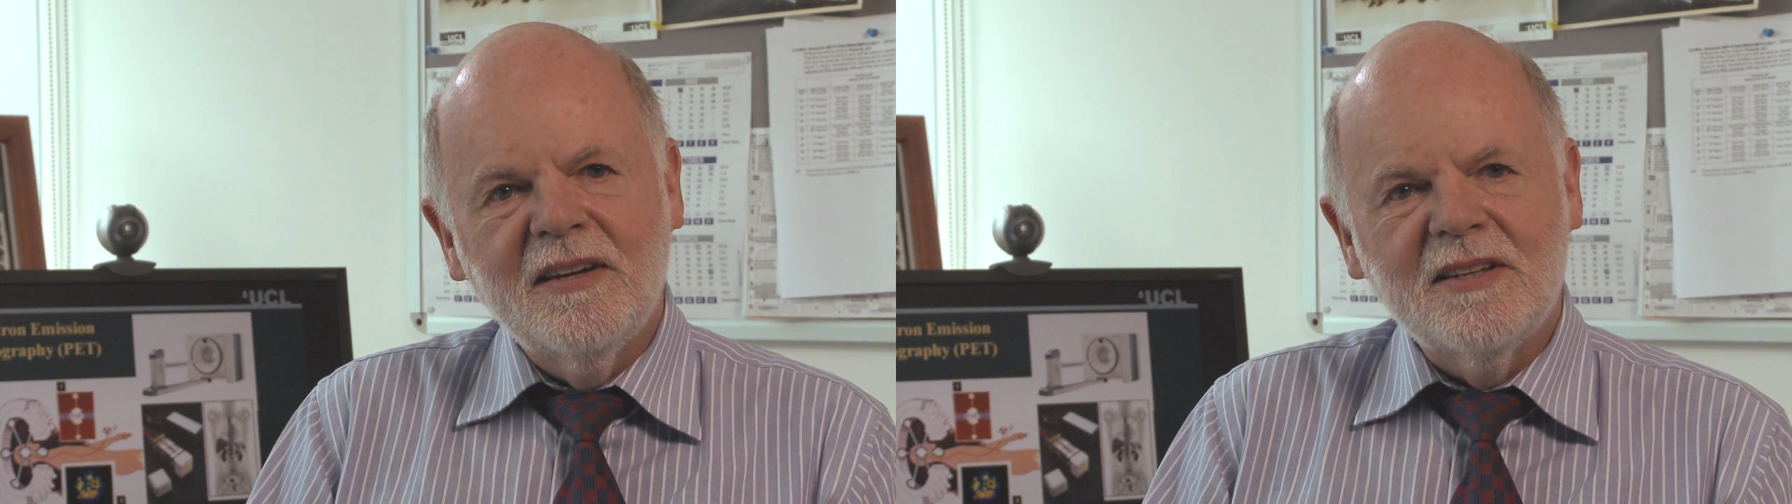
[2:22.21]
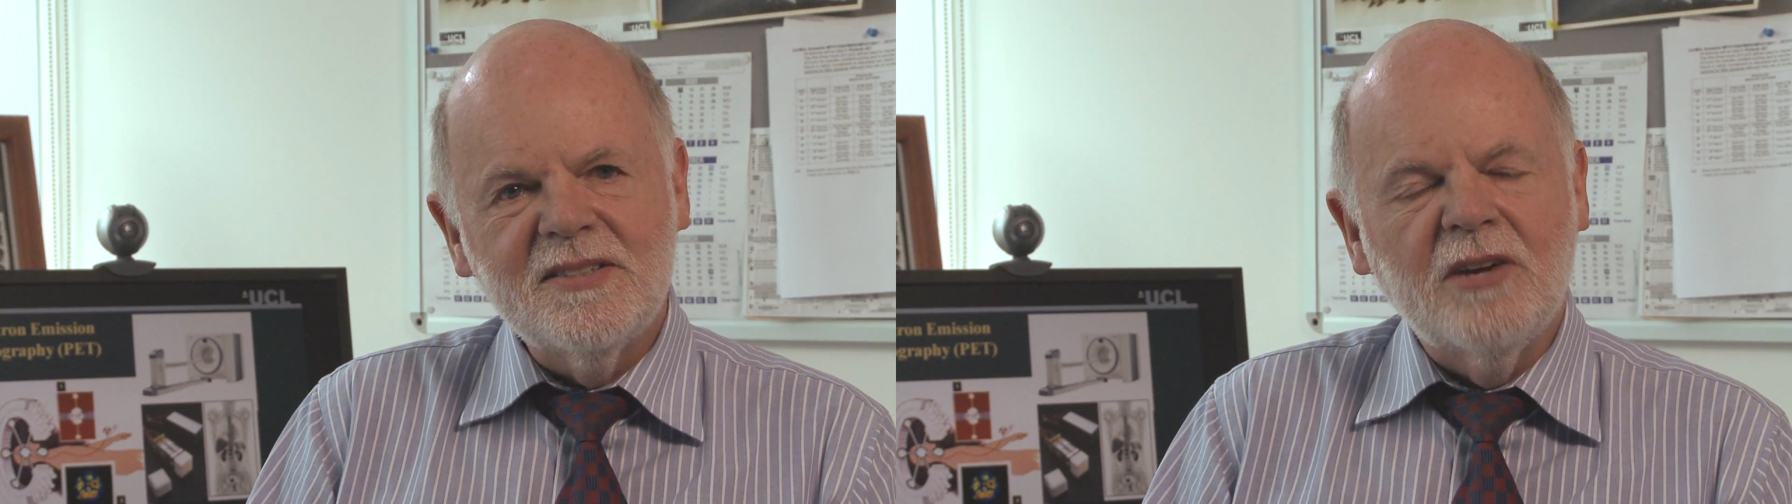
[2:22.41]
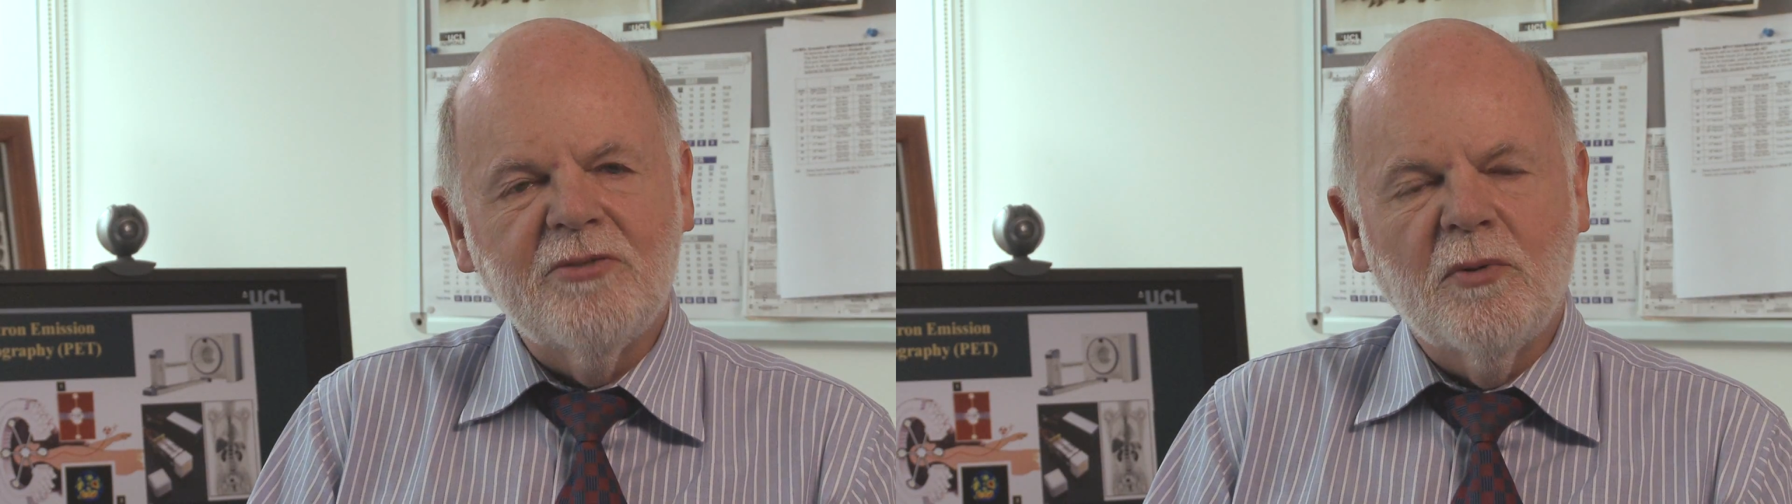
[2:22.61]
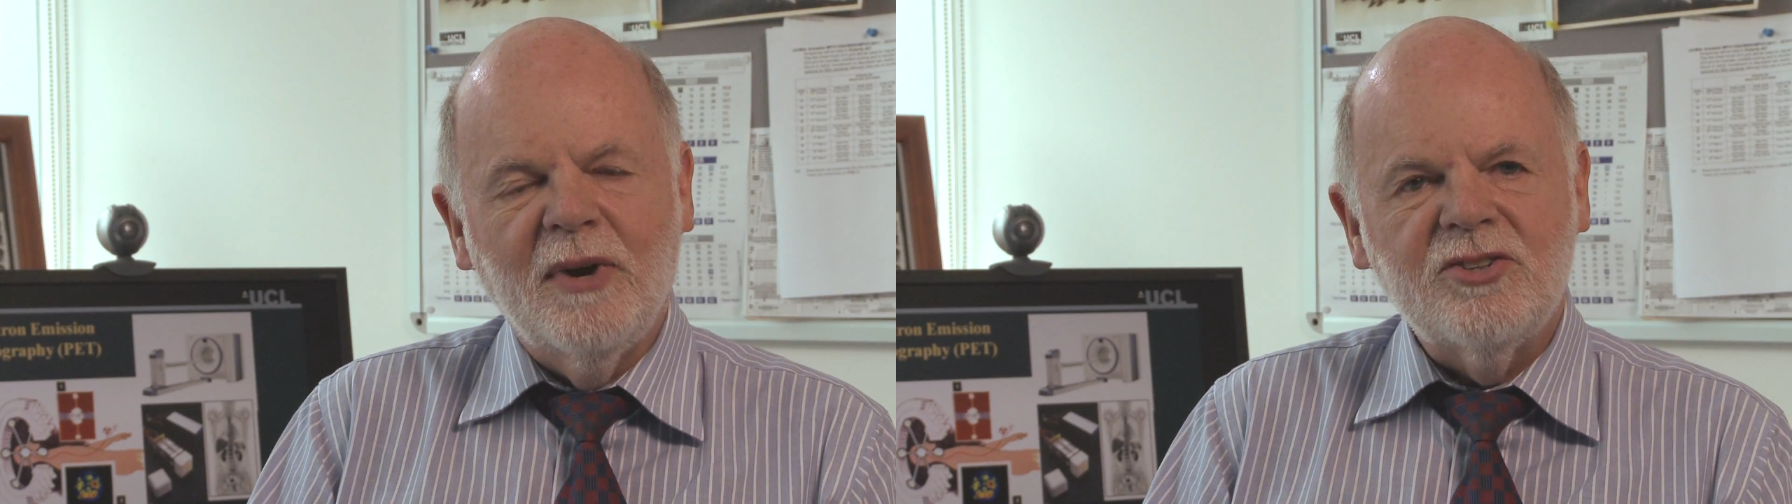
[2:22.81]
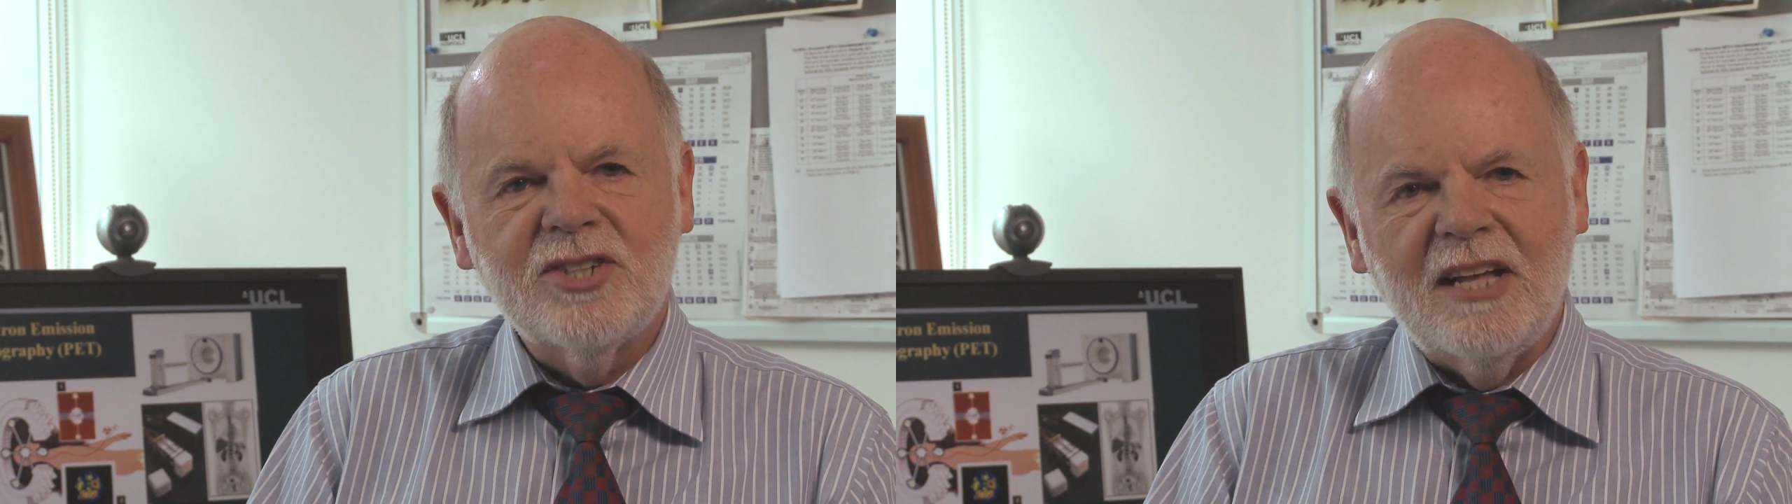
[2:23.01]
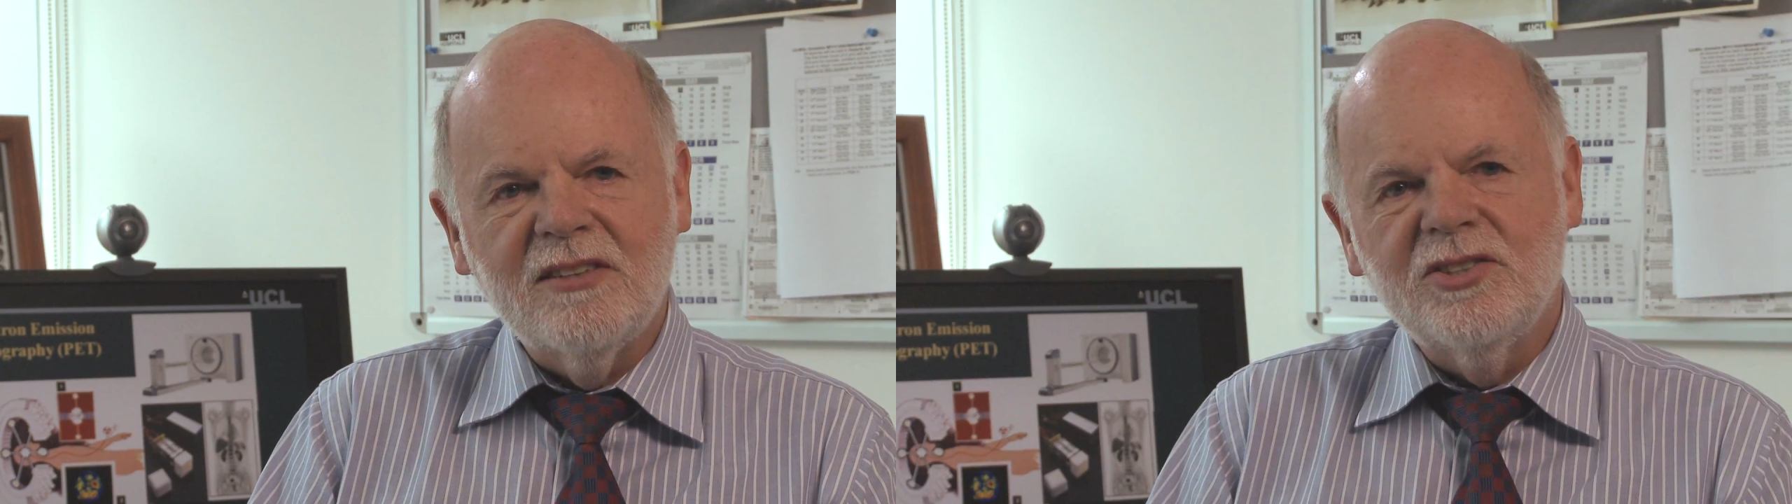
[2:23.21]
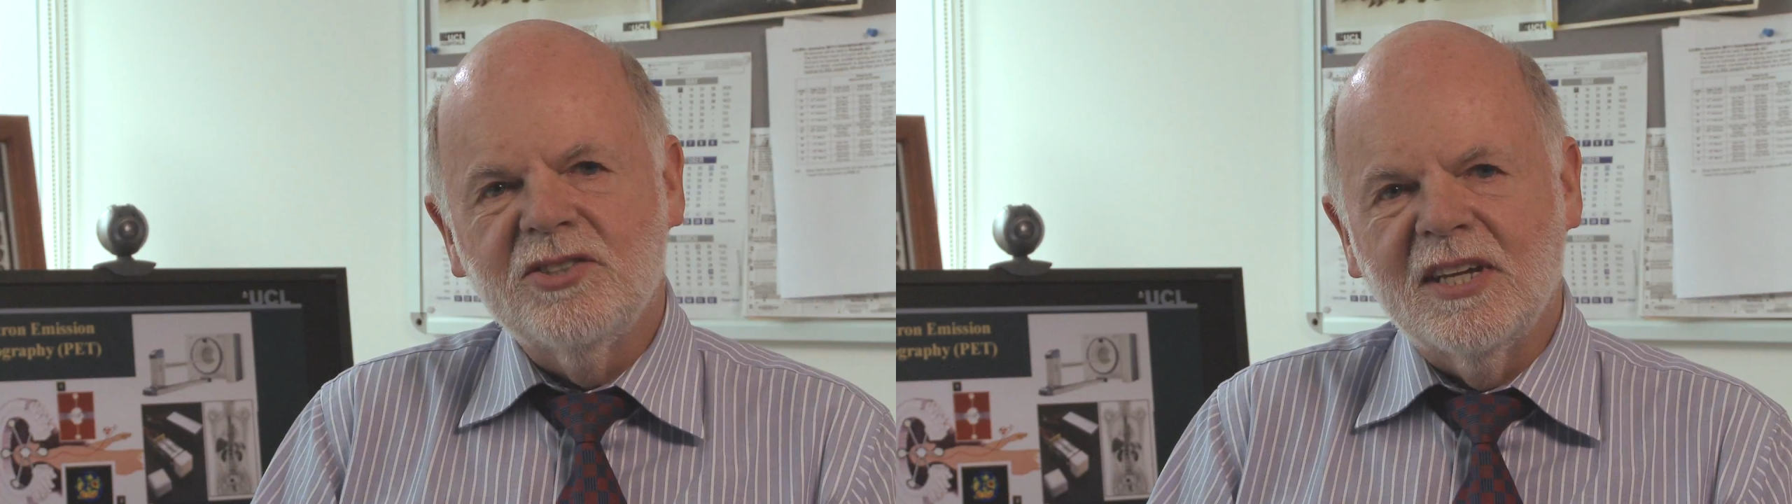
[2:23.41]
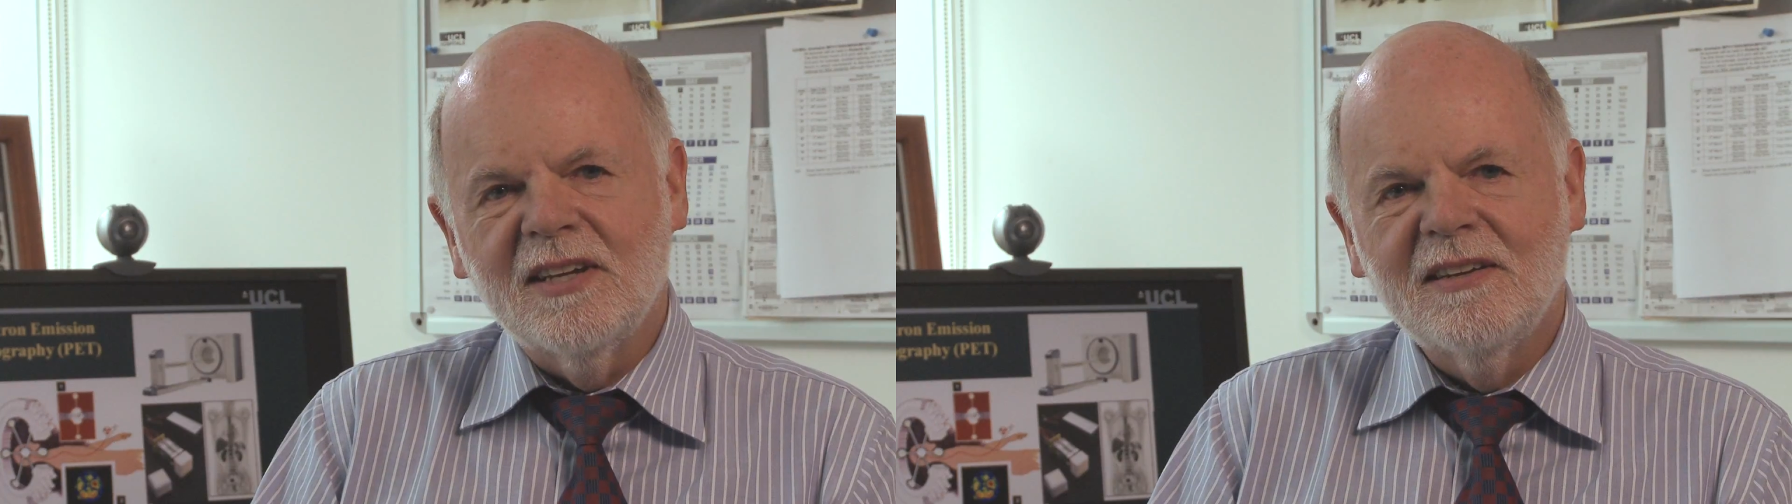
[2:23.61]
It's therefore quite
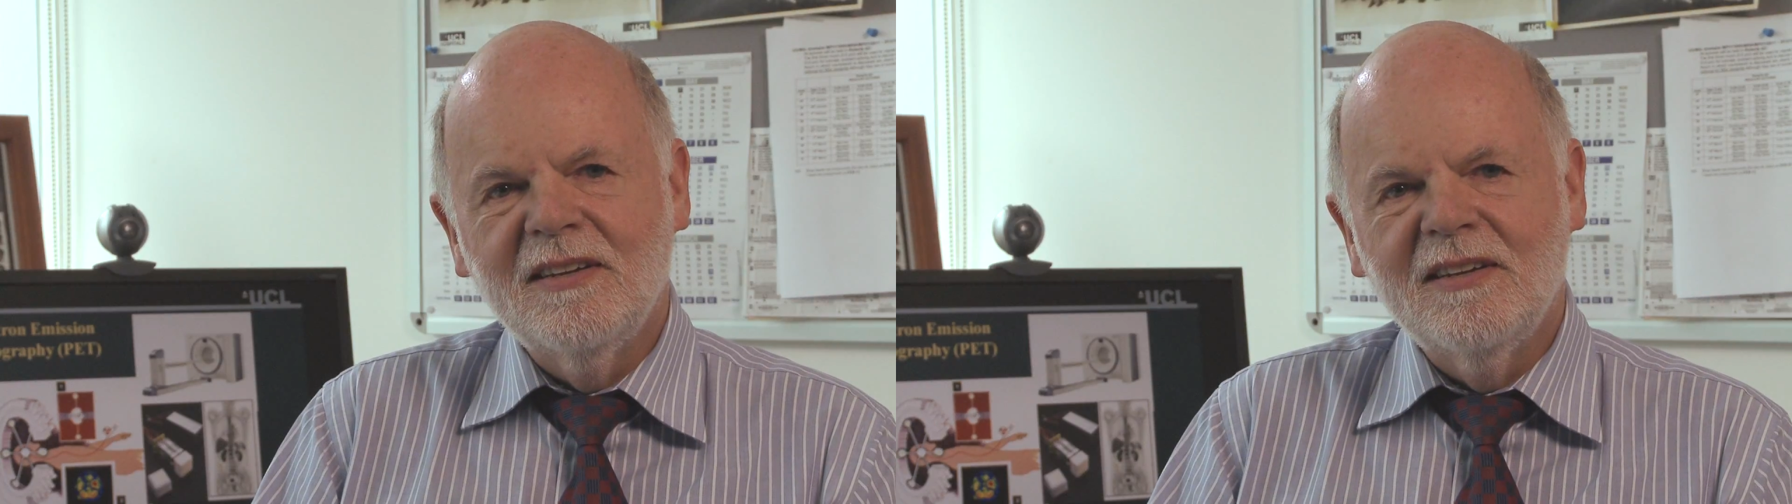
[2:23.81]
challenging